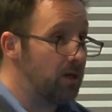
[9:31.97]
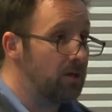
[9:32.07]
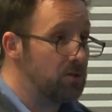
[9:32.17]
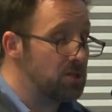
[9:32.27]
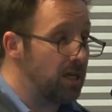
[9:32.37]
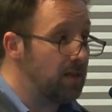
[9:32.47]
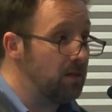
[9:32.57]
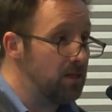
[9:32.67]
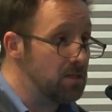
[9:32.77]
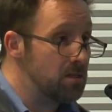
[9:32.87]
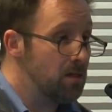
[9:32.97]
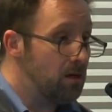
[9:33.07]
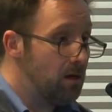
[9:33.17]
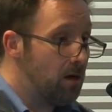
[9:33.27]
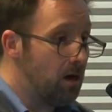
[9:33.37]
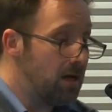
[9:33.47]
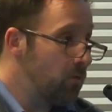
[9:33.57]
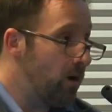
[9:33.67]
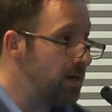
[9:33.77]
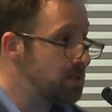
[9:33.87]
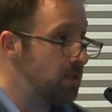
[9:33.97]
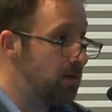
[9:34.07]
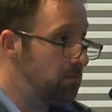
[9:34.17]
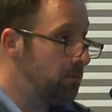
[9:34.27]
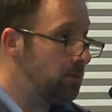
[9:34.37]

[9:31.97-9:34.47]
understand these in ways that,